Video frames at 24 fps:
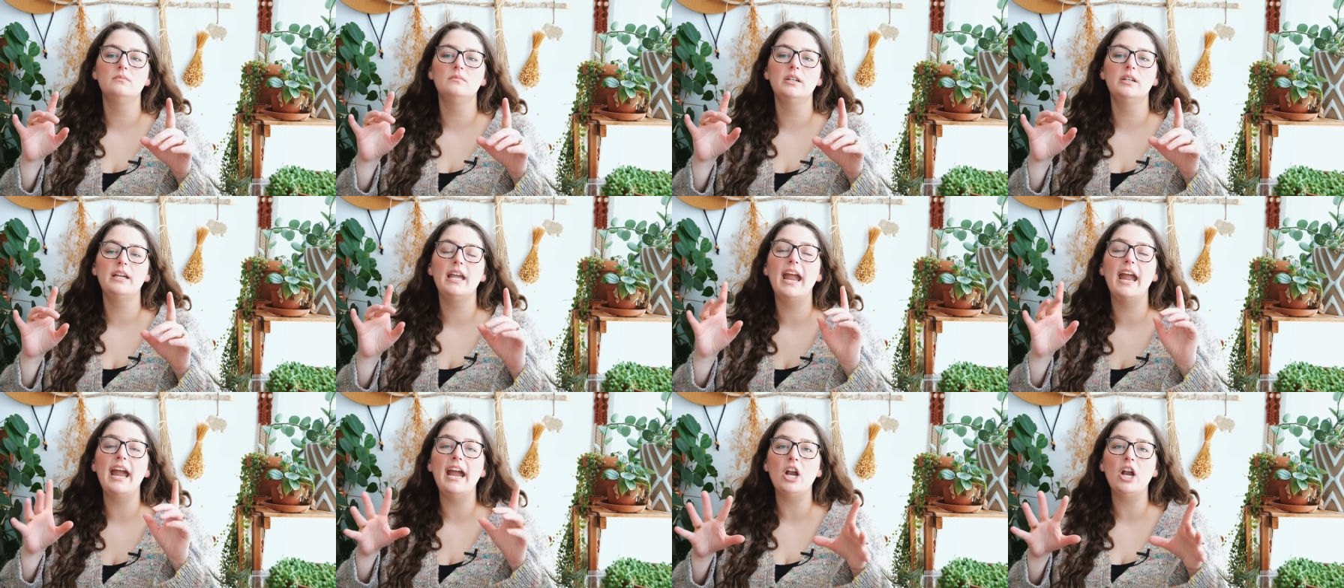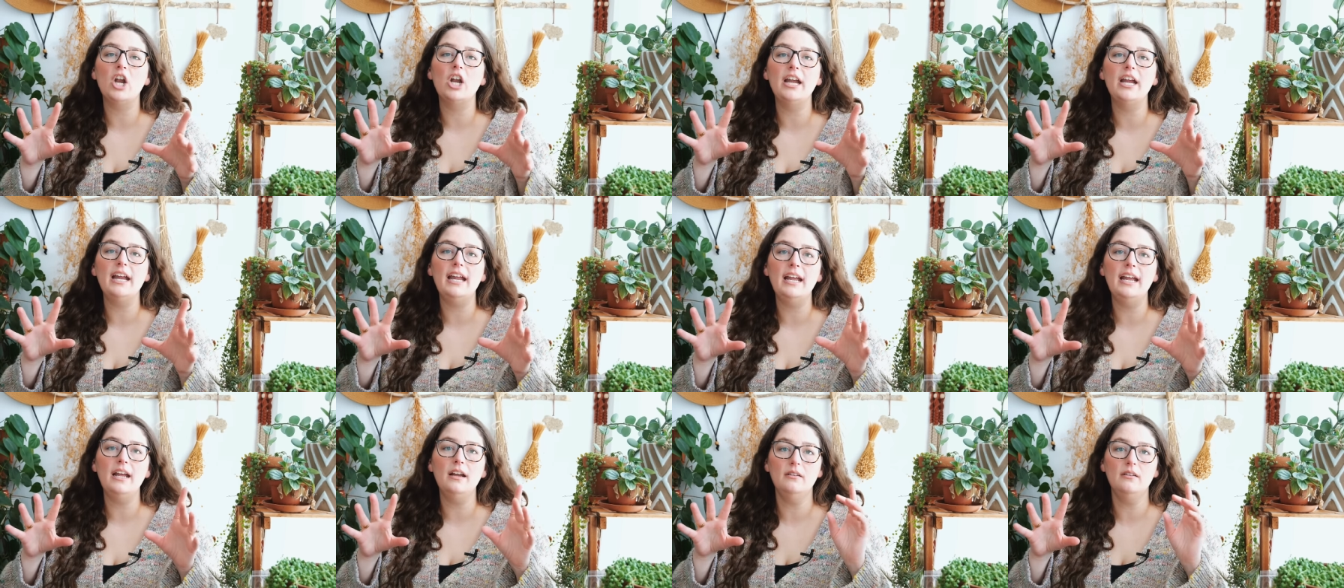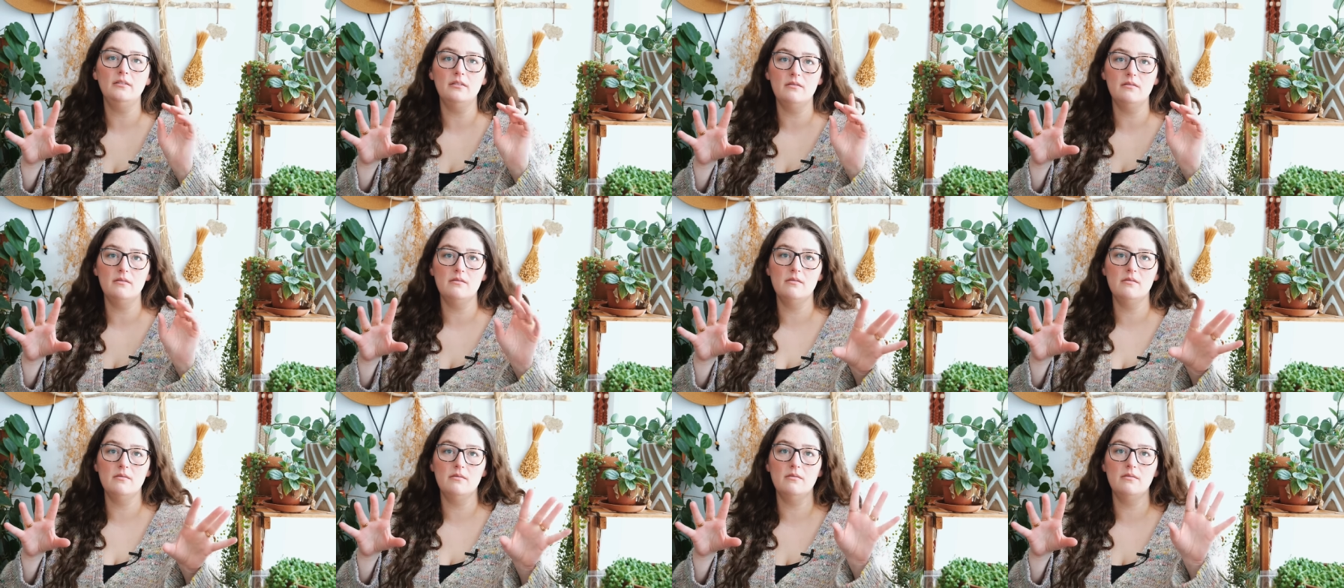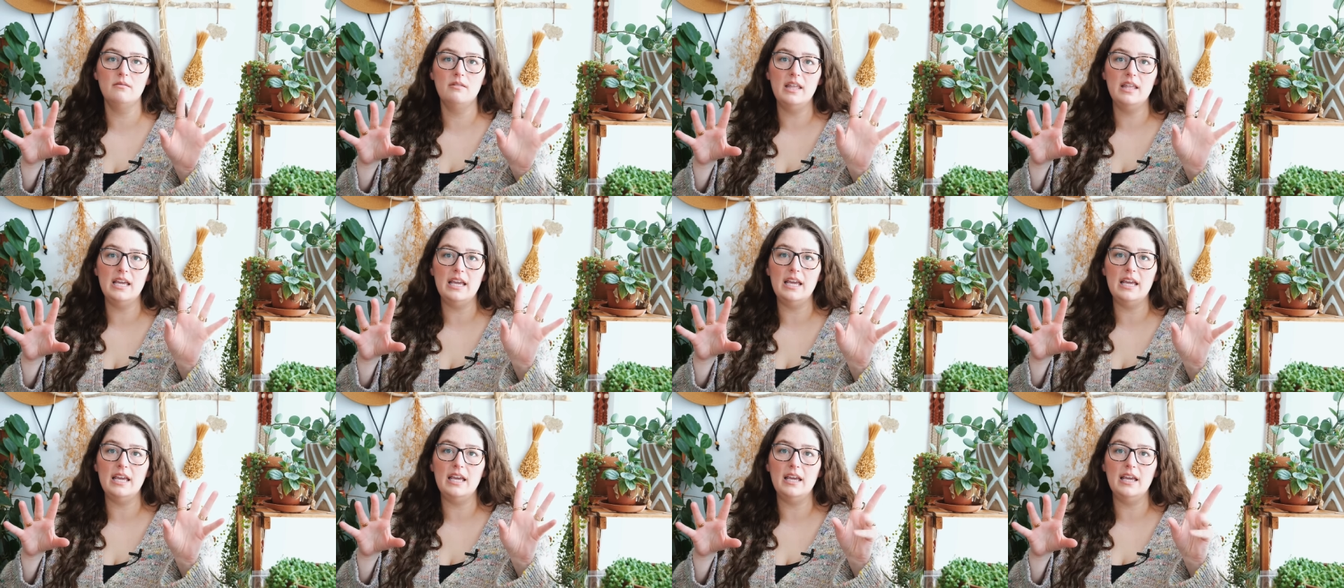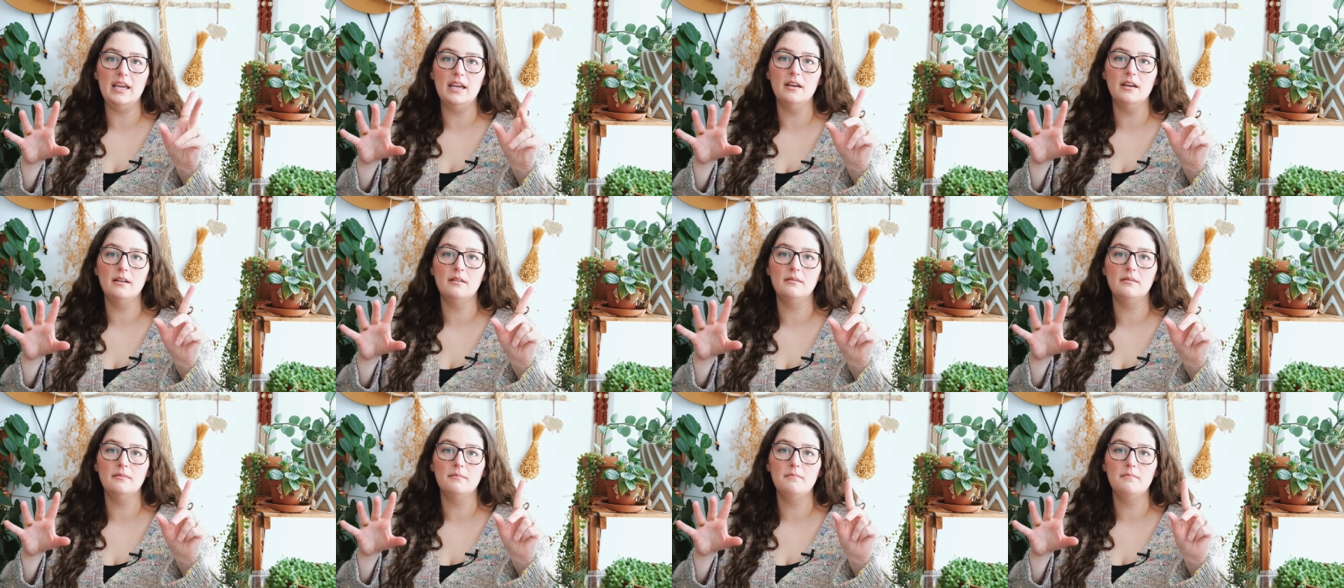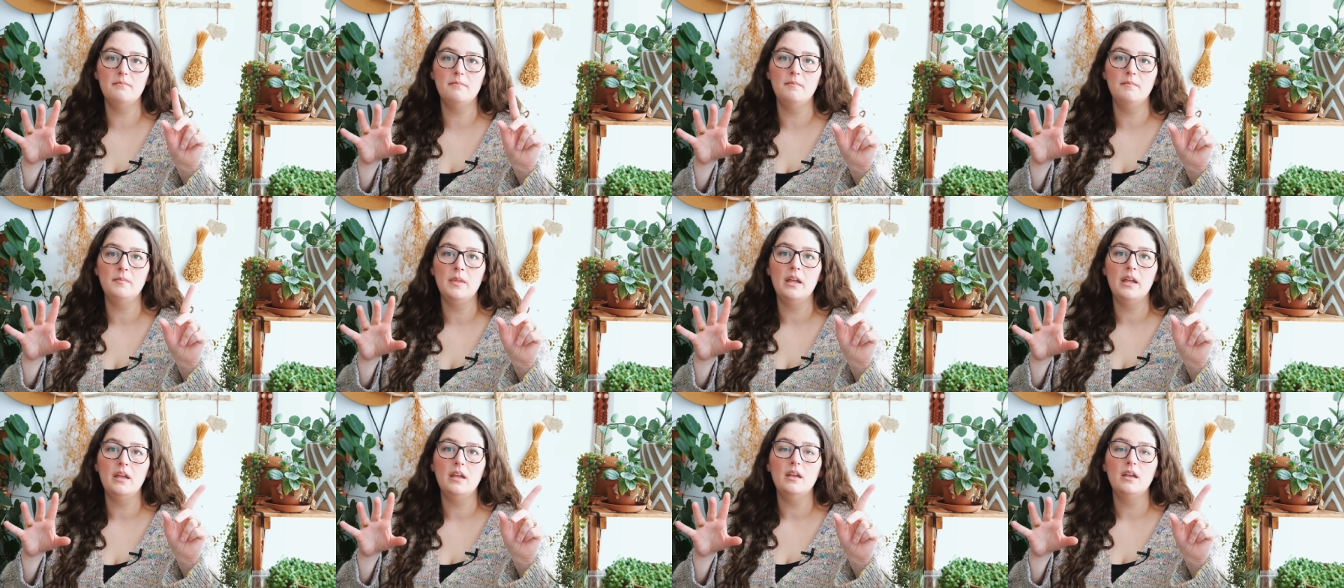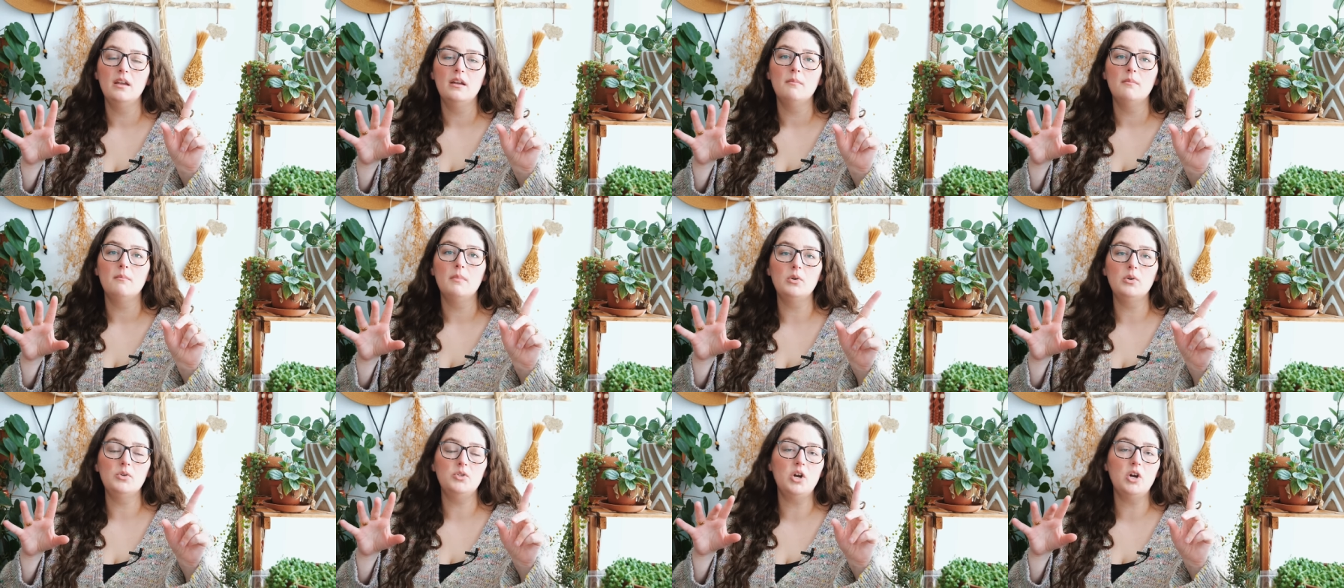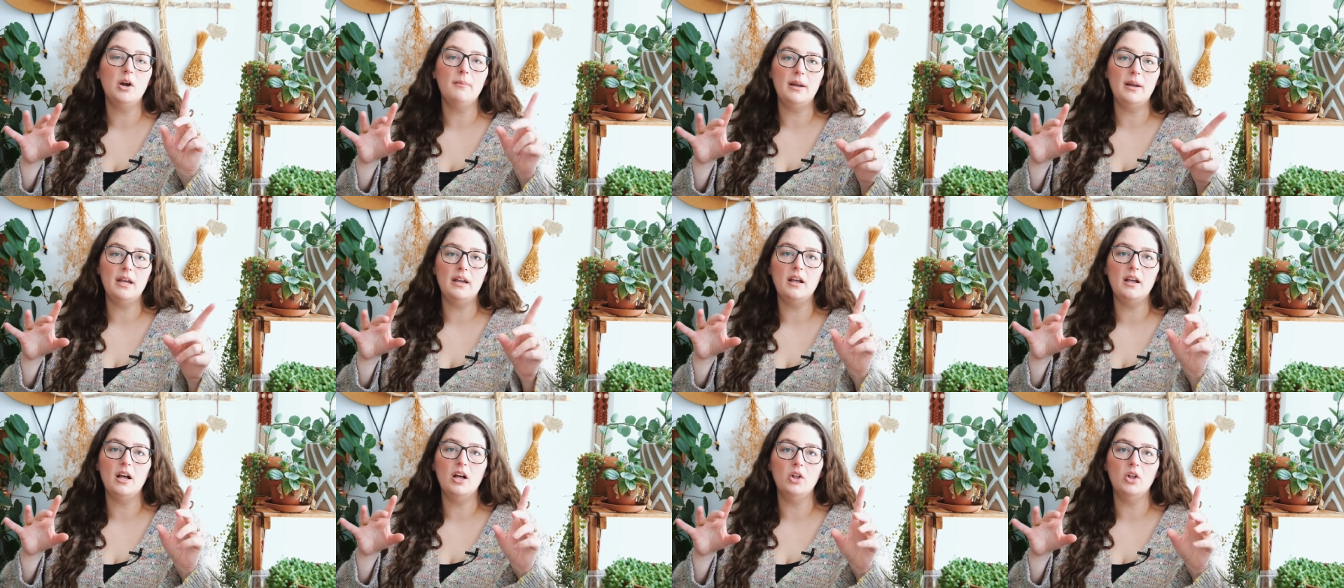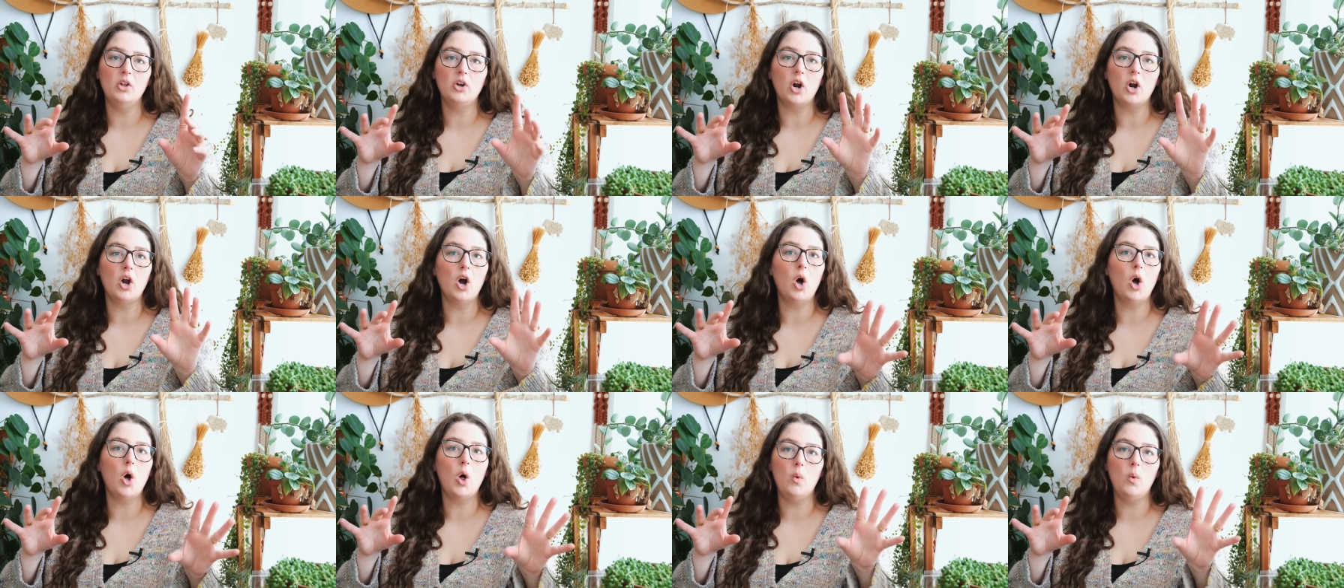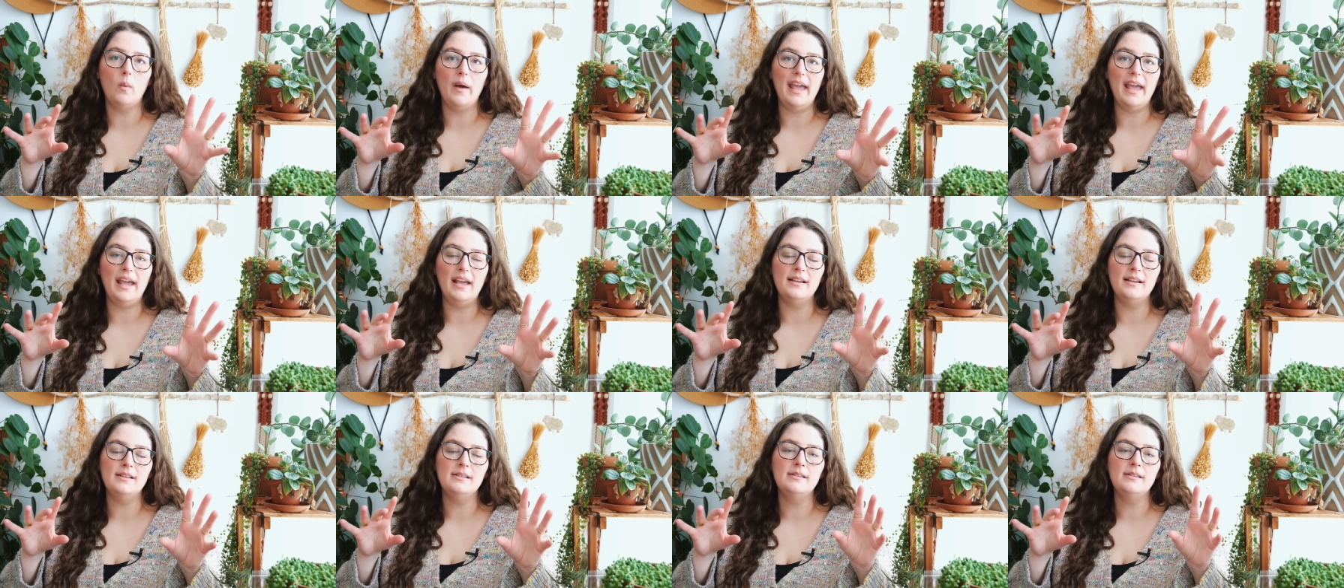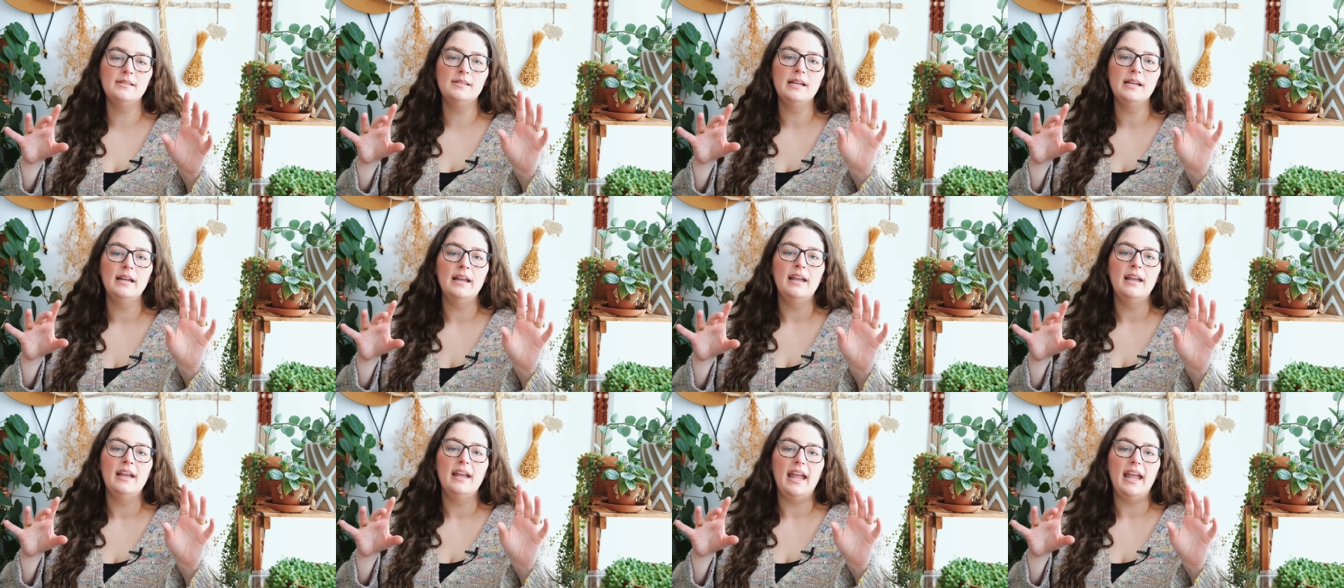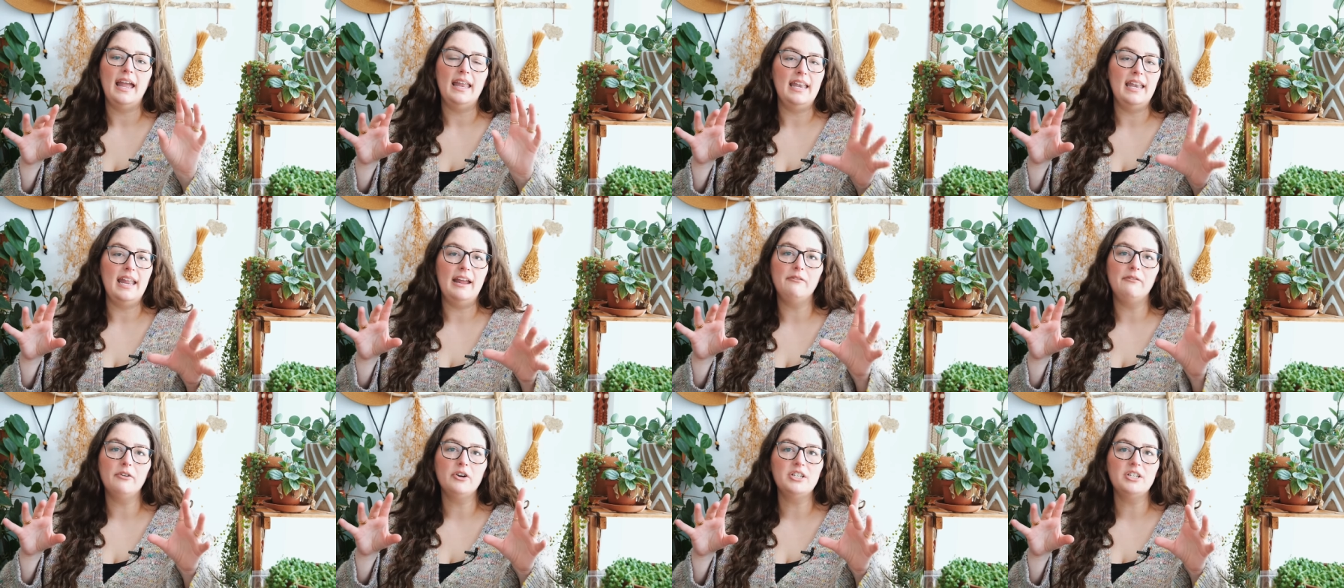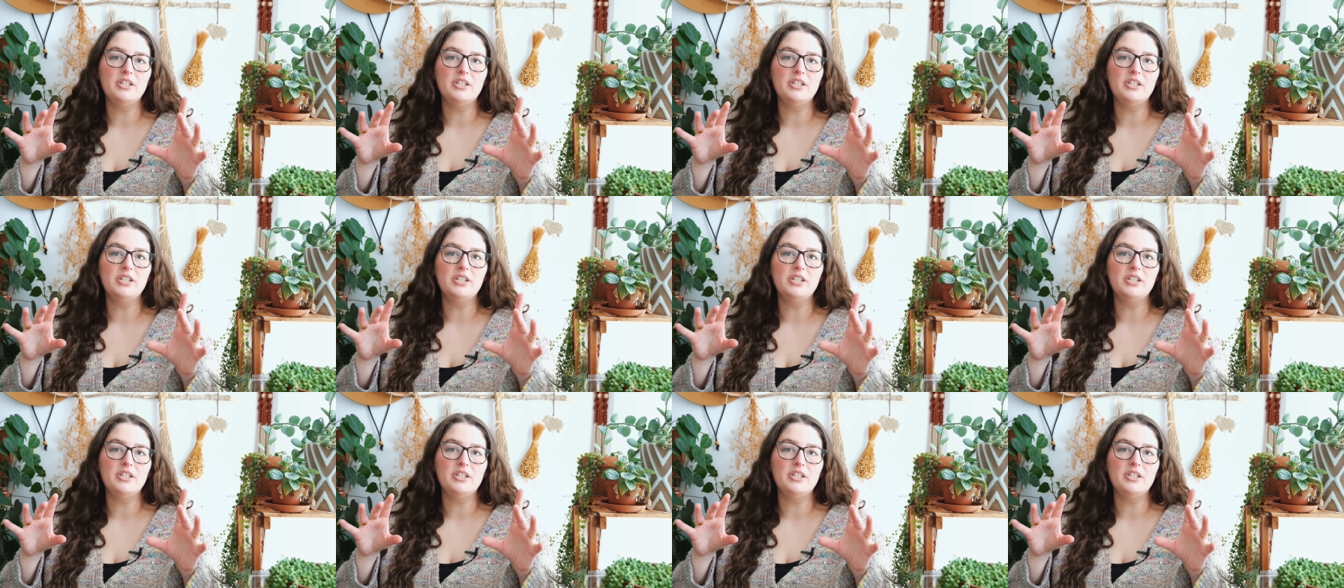carry the most dominant color always and never